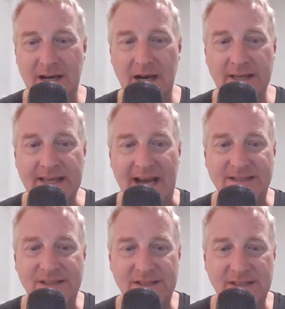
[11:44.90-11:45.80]
Uh,
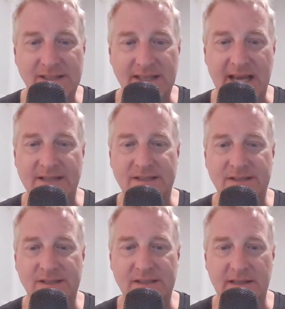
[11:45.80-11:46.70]
yes,
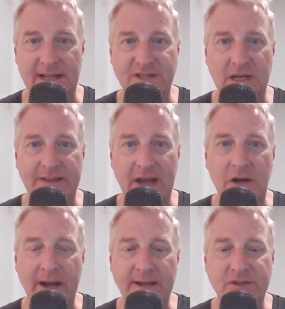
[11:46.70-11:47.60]
yes. Let's look at
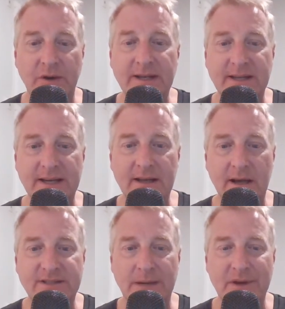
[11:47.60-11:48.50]
that, Greg. So he did.
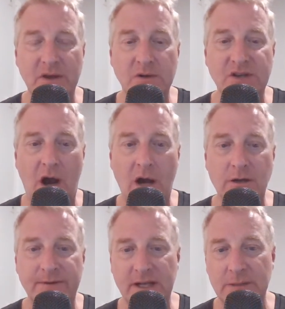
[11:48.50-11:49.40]
Some of those
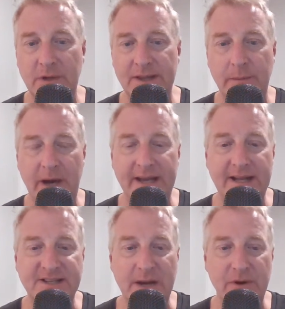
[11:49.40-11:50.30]
are available on the
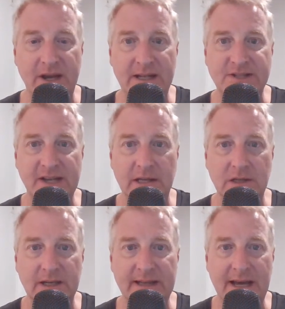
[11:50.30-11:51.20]
Binance network, and let's take a look at